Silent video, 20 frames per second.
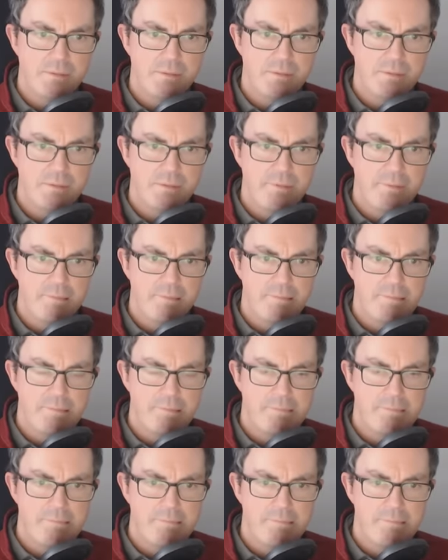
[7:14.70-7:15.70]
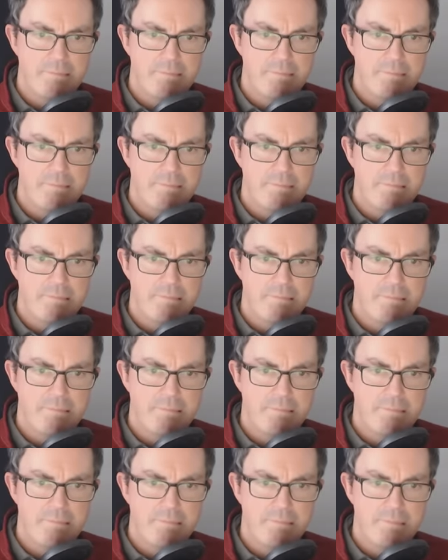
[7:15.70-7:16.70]

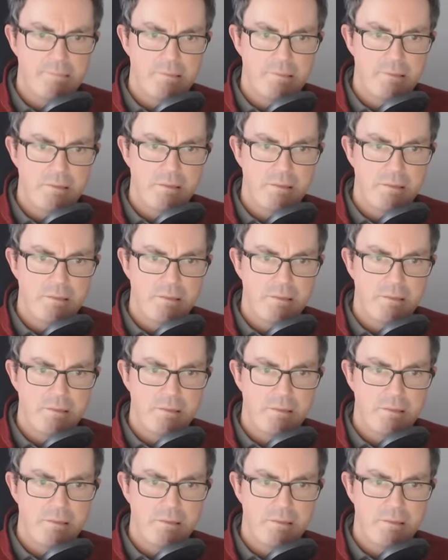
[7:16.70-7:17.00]
Nobody speaks.